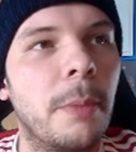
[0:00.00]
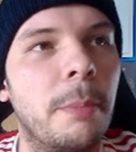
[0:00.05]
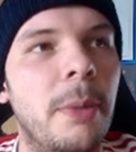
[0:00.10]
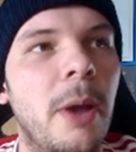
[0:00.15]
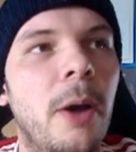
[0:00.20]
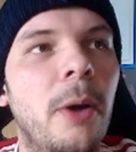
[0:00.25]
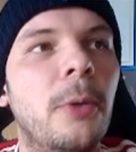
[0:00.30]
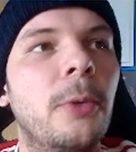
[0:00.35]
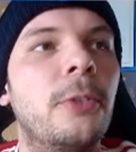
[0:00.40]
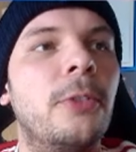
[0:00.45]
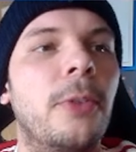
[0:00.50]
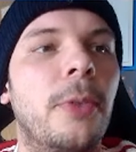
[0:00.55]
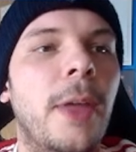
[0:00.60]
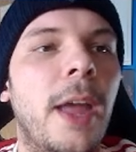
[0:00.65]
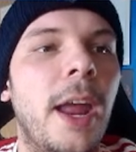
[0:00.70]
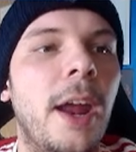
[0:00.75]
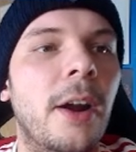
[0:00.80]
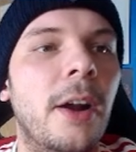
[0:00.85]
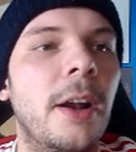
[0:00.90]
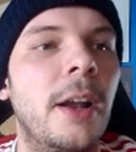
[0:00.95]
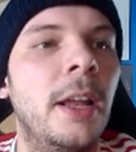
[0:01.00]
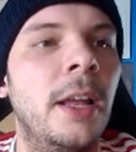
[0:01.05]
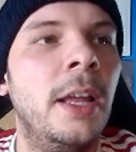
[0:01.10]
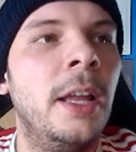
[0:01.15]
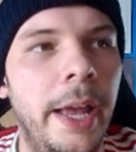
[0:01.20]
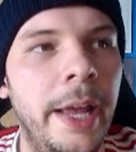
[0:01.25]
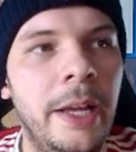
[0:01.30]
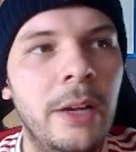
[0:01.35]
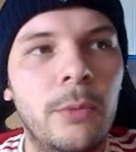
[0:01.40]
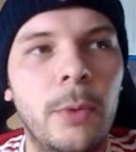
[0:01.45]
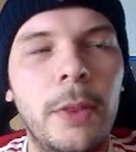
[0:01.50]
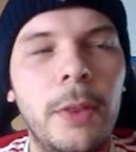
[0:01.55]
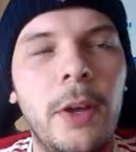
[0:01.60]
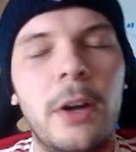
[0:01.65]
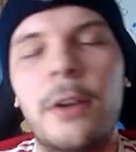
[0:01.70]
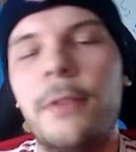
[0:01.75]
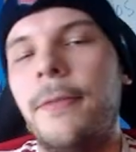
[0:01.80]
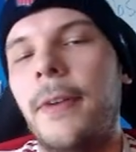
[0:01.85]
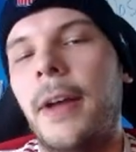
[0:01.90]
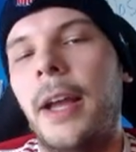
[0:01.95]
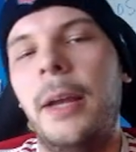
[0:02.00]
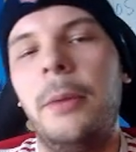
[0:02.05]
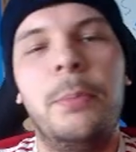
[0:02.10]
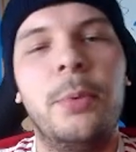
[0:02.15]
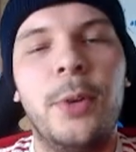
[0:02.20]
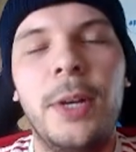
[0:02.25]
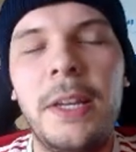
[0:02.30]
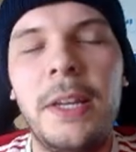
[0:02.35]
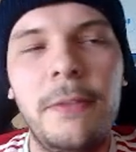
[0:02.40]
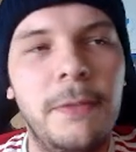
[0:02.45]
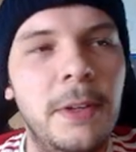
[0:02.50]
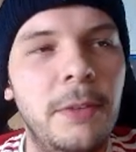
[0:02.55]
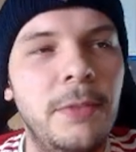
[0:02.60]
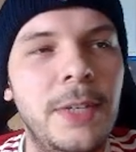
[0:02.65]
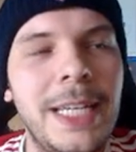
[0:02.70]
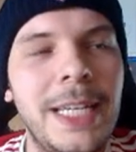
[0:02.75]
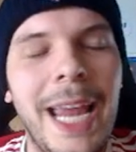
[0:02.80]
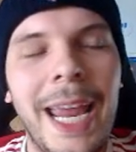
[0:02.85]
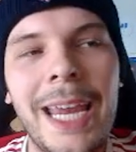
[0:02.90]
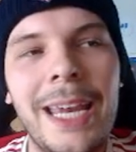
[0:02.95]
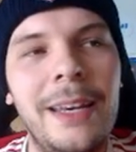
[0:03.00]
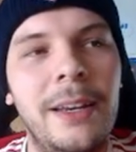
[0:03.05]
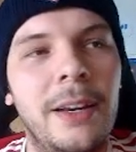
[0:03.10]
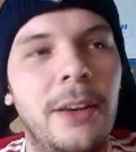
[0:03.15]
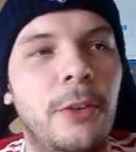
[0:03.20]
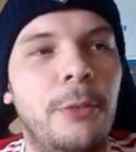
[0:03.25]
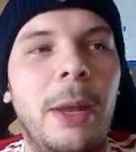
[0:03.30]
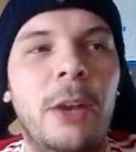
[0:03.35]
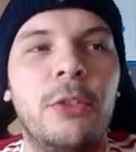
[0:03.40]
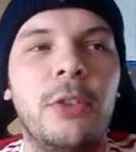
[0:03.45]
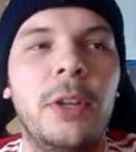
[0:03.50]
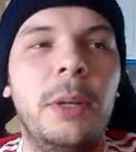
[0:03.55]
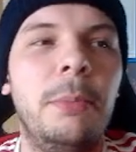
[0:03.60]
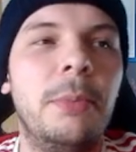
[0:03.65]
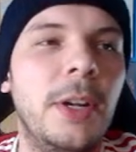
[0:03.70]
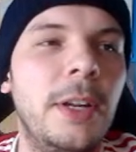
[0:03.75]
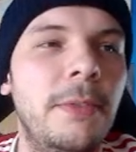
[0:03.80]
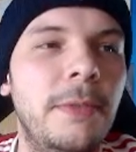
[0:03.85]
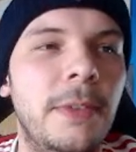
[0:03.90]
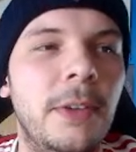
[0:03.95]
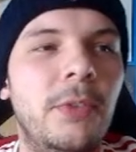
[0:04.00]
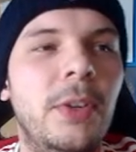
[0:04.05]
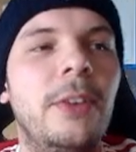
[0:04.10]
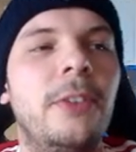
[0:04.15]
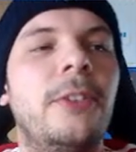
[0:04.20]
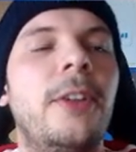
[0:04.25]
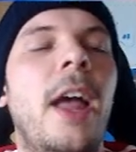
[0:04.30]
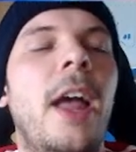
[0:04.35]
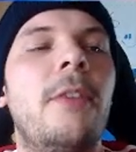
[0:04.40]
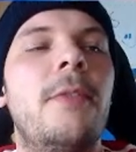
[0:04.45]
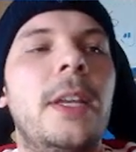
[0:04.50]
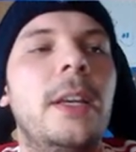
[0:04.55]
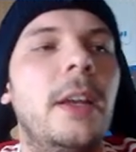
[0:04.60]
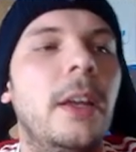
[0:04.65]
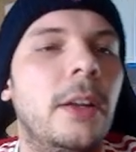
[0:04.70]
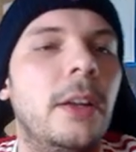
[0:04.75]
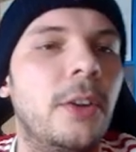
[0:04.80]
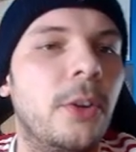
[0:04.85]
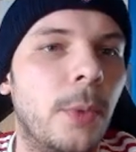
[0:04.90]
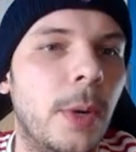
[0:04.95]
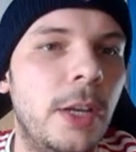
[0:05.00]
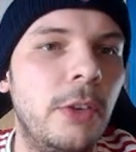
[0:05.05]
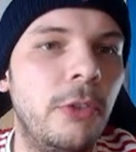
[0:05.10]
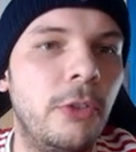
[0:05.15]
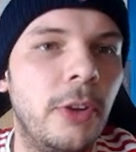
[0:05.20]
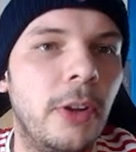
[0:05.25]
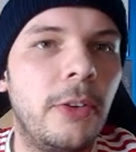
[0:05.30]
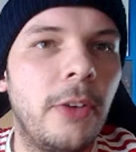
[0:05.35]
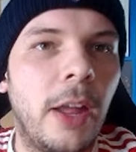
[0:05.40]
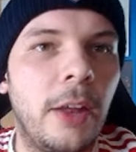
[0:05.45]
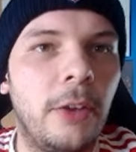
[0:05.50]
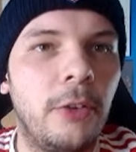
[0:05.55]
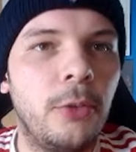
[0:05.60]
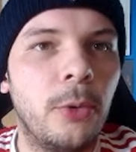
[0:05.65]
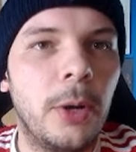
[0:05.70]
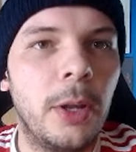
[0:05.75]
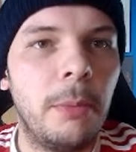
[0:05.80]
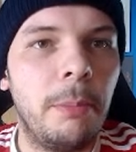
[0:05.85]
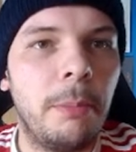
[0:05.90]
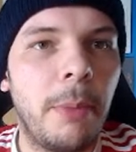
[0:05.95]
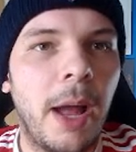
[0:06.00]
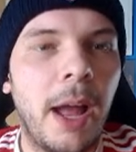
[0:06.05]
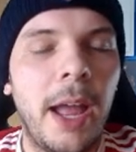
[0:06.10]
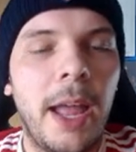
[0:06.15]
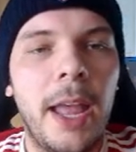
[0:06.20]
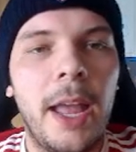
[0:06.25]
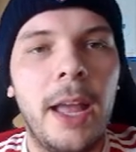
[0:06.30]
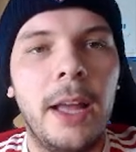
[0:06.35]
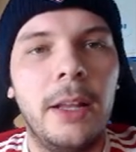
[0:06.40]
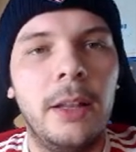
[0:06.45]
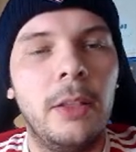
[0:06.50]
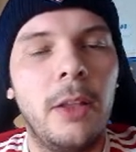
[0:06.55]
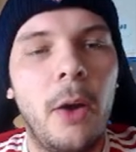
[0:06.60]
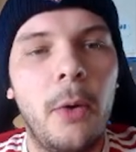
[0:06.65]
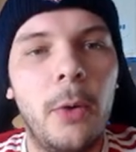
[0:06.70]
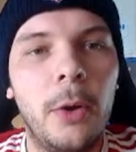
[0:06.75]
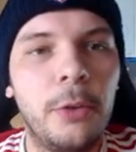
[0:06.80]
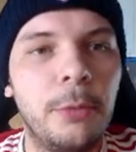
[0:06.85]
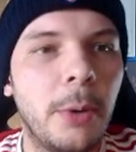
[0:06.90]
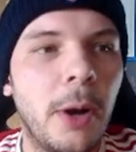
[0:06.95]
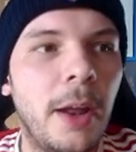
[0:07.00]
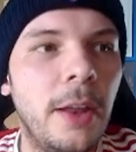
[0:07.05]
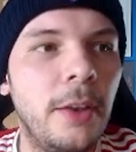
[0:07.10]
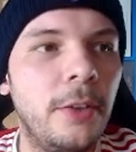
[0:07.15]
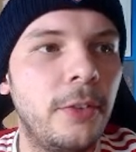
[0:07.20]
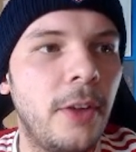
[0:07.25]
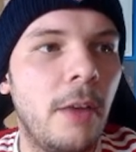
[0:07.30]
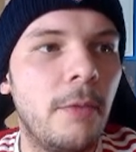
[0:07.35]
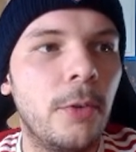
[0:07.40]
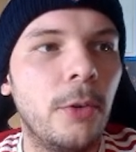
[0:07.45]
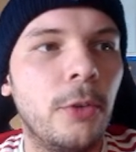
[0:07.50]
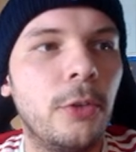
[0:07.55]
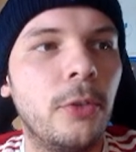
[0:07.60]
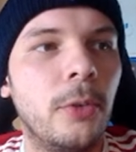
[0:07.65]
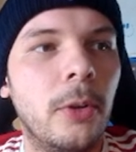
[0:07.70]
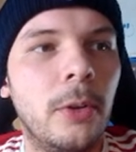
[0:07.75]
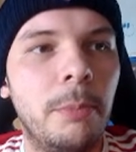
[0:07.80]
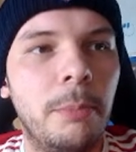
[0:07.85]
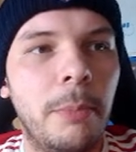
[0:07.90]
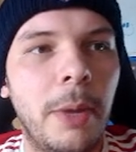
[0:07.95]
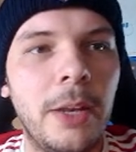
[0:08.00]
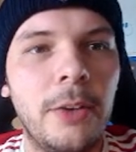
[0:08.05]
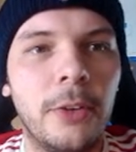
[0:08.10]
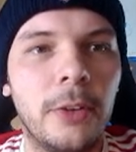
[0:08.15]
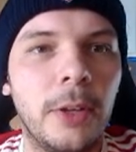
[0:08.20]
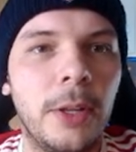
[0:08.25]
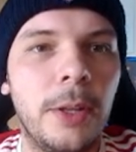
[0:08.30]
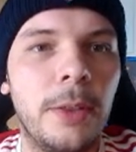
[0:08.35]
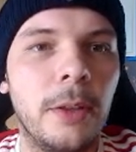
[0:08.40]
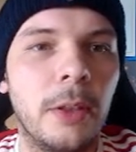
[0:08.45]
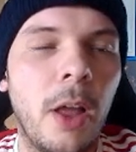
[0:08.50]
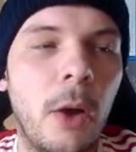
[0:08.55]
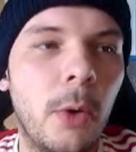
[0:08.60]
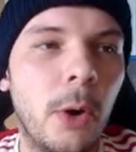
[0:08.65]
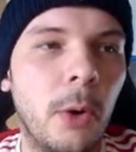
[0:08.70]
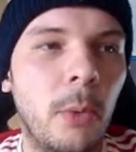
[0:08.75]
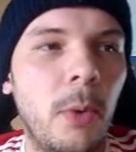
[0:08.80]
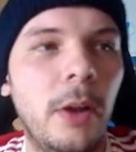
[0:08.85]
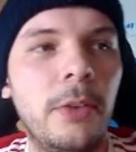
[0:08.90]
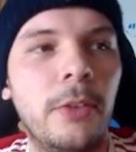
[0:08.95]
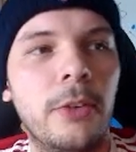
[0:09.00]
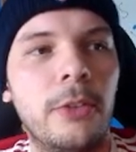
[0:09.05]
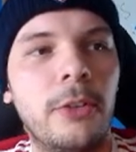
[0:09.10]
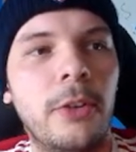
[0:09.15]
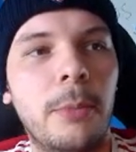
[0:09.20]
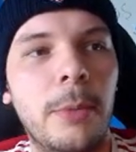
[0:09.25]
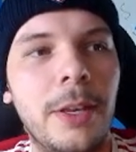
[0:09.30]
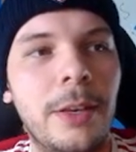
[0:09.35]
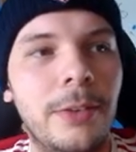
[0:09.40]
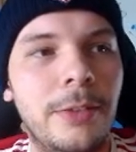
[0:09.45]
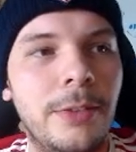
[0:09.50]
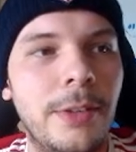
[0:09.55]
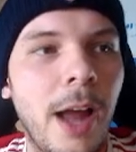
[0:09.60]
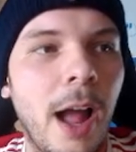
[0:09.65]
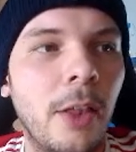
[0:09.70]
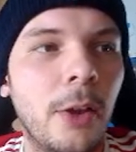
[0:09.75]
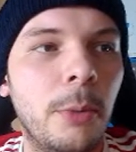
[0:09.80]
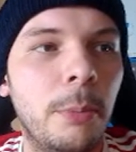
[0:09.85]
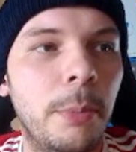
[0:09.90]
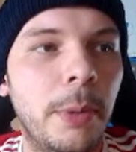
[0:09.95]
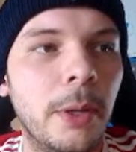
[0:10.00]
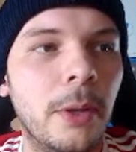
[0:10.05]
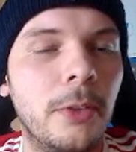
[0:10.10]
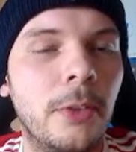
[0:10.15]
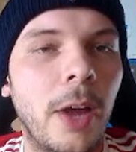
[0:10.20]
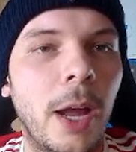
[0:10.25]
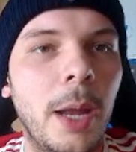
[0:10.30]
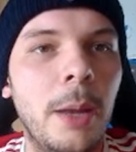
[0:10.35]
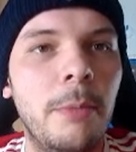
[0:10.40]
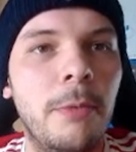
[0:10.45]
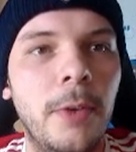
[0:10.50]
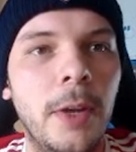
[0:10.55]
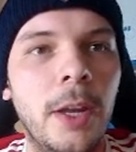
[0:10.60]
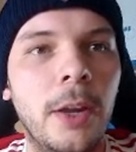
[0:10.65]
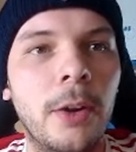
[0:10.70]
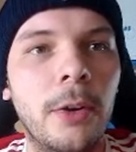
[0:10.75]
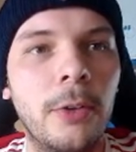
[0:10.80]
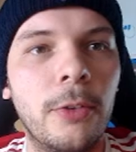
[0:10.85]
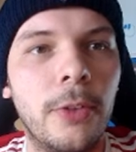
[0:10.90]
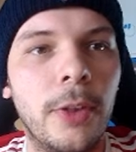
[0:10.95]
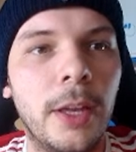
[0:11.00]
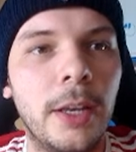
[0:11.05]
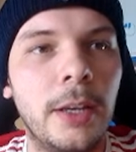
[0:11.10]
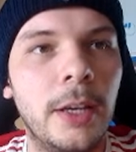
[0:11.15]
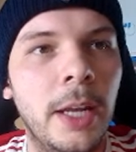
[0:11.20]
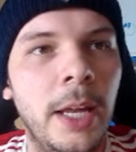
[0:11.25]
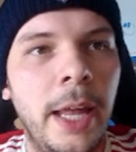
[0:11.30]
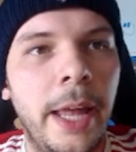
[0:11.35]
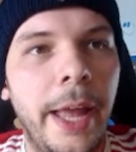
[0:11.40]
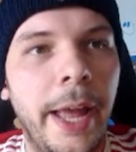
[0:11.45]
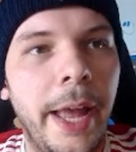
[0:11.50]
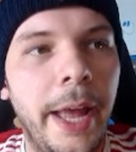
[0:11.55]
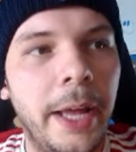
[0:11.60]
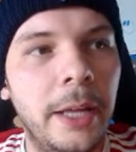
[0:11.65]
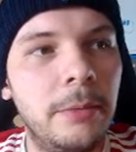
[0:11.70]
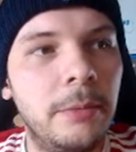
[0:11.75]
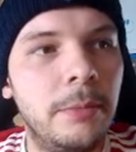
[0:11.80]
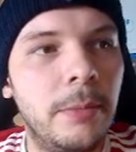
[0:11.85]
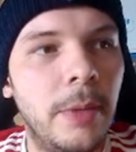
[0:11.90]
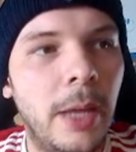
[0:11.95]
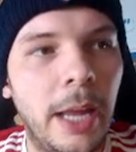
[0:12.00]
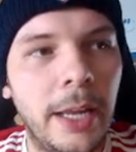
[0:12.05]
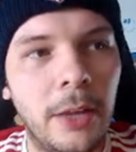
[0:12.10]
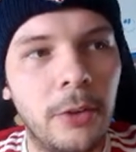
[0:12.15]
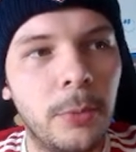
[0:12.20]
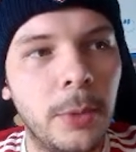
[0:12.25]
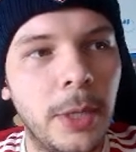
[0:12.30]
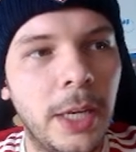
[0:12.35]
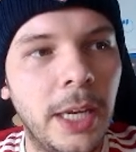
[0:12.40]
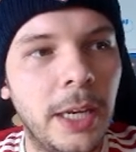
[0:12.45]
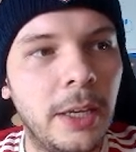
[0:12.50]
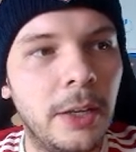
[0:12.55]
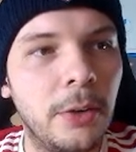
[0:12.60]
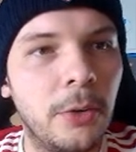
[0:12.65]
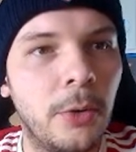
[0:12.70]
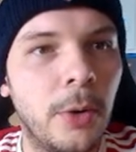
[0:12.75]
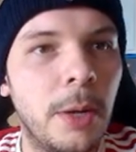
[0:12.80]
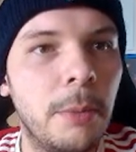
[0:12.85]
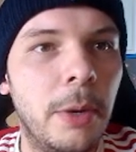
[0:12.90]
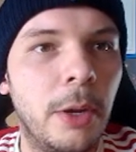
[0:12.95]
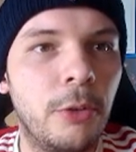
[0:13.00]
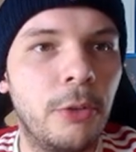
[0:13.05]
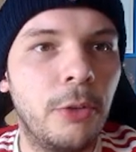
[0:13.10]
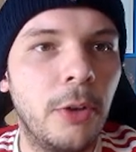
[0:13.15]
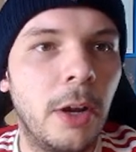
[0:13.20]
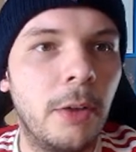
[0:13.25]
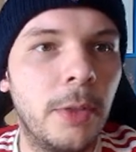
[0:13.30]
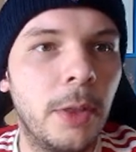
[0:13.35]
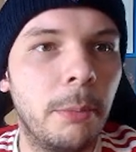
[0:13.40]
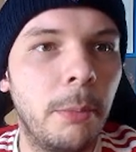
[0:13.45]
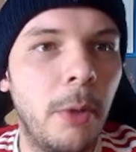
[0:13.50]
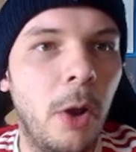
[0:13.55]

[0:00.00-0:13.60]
of the pose there. Really hard to find pre-58 and especially pre-57 Garrinchas. I sorted by lowest price ever sold, and basically the lower ones are some of these dollar bill type figures that I guess we can't get a great picture of at the